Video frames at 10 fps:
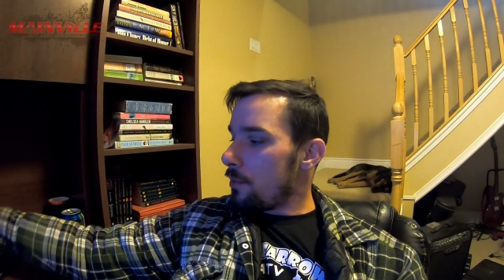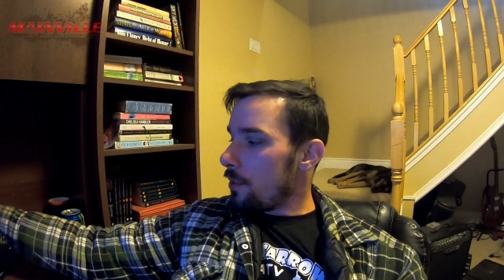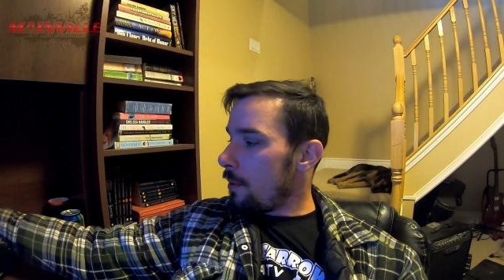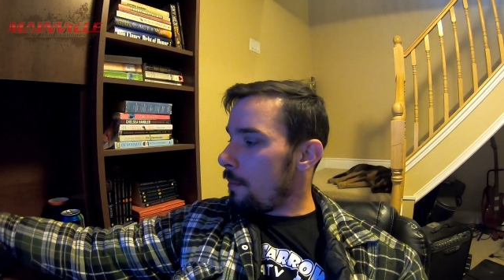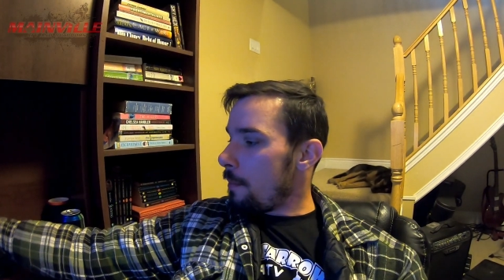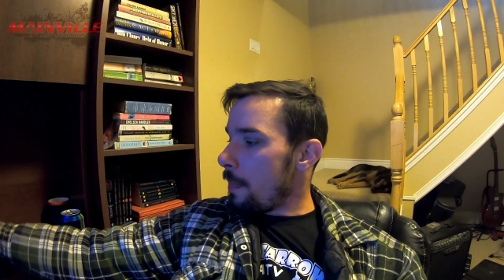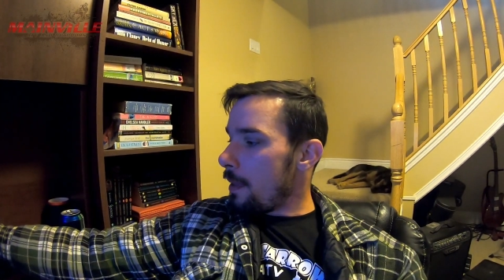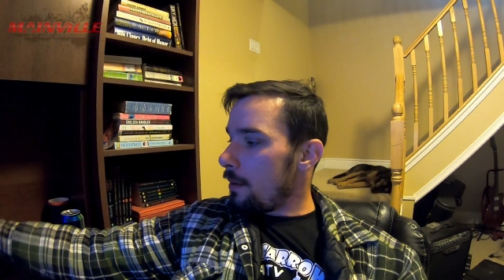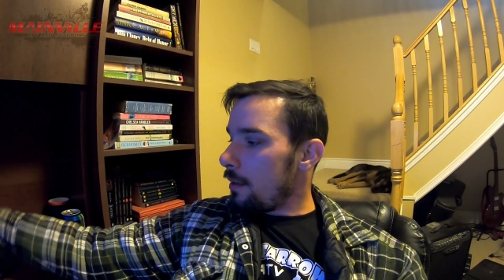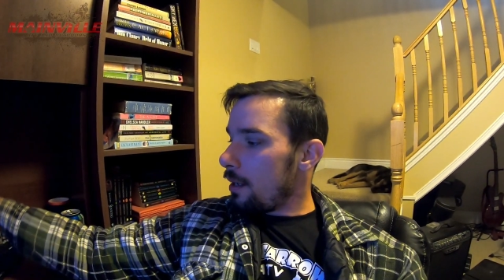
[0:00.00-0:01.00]
So
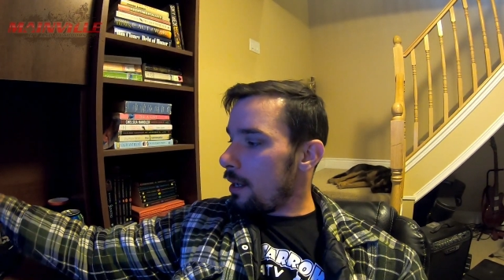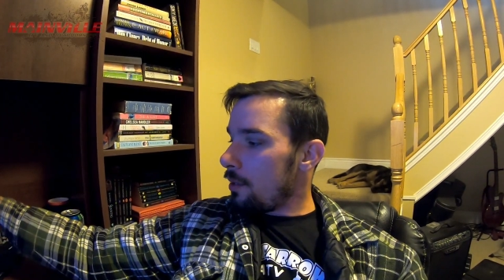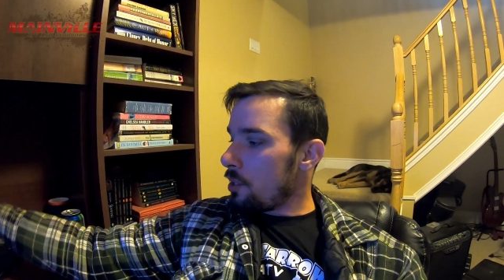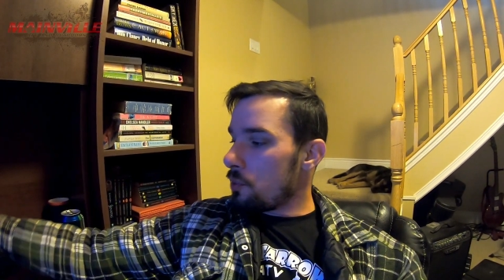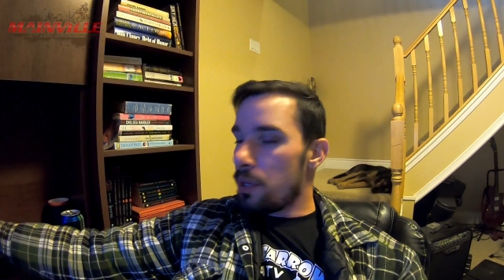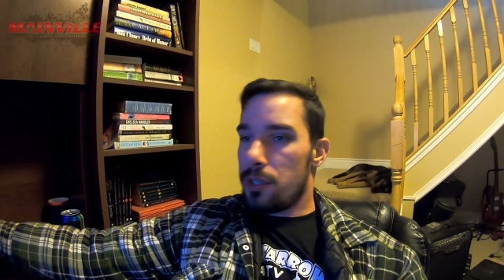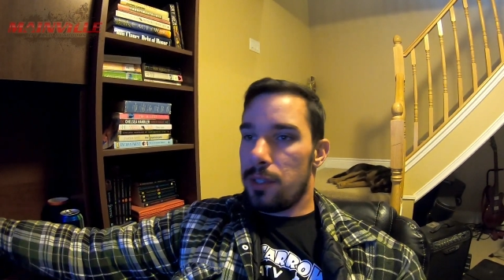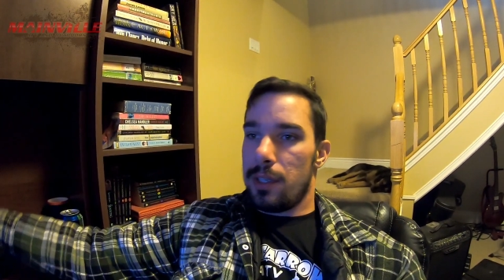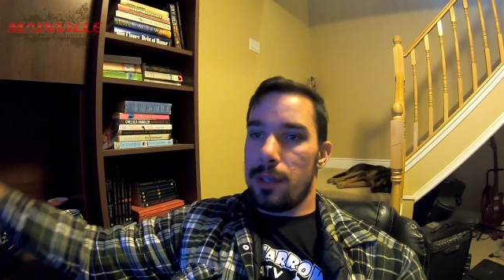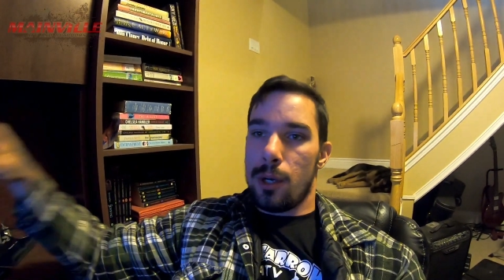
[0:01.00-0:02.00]
just
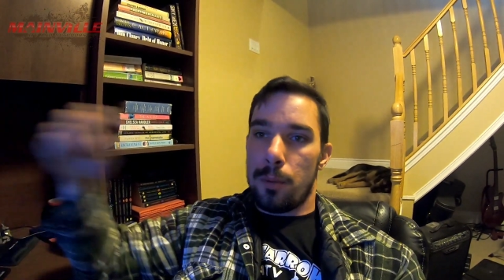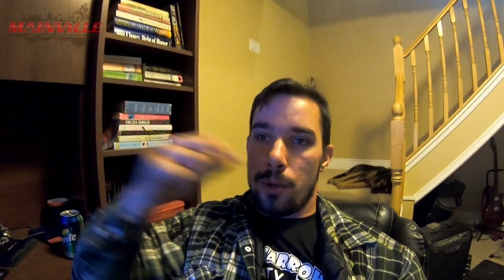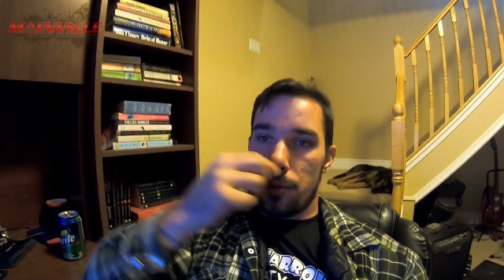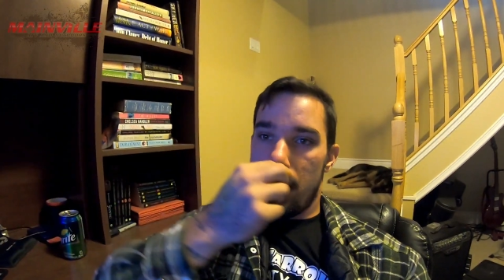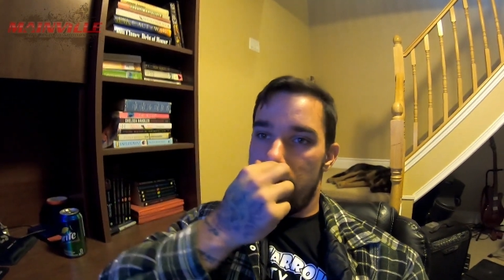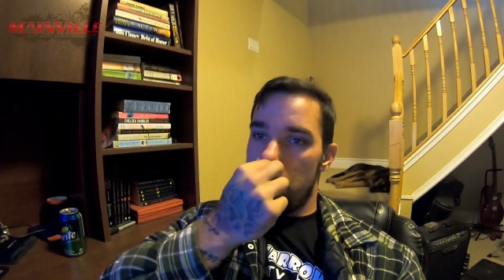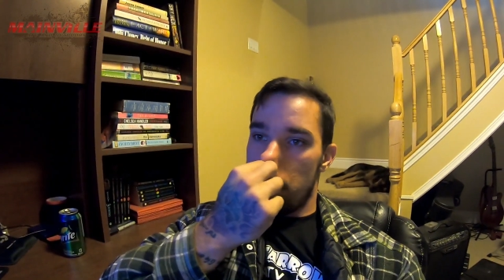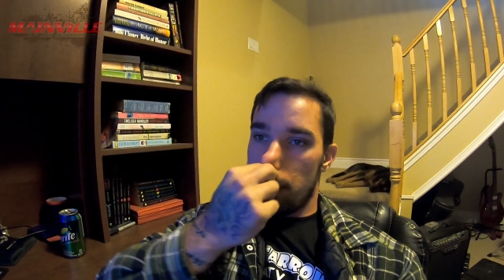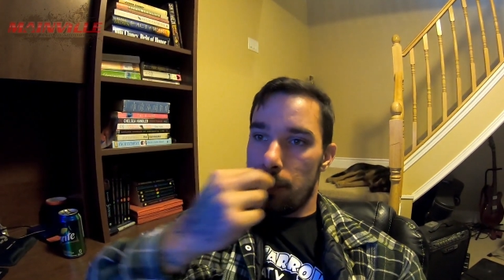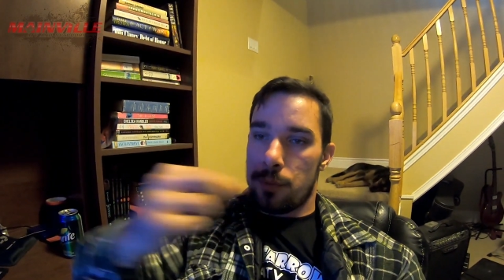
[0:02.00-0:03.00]
recently the GoPro
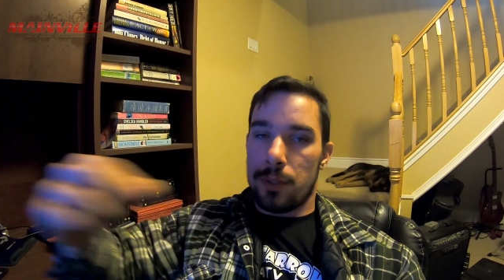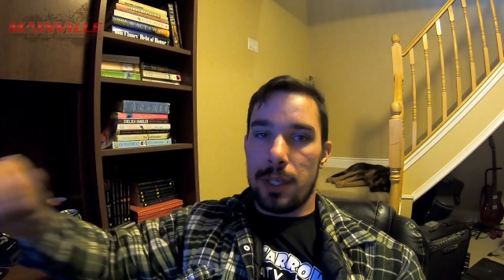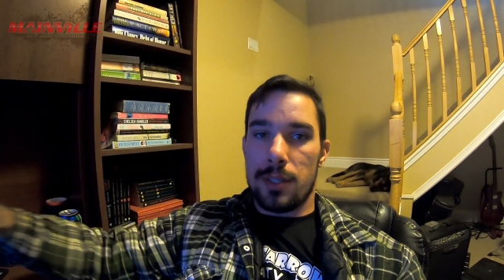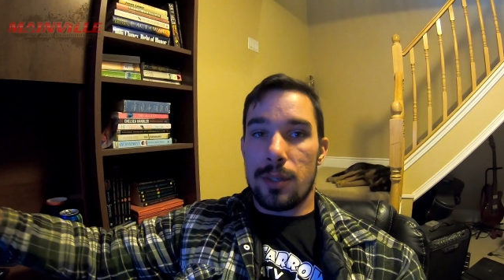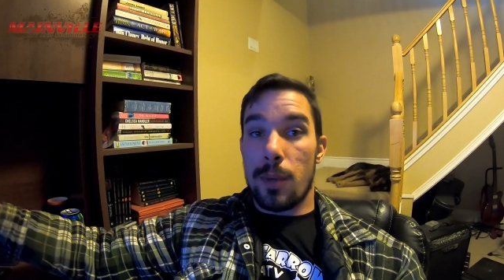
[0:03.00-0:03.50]
7 was released,